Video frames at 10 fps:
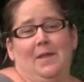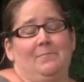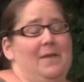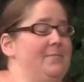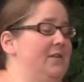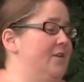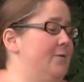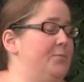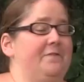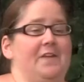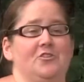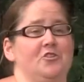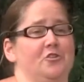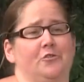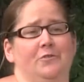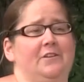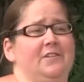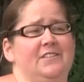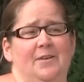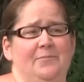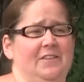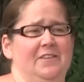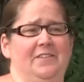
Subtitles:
Maybe their professional career is something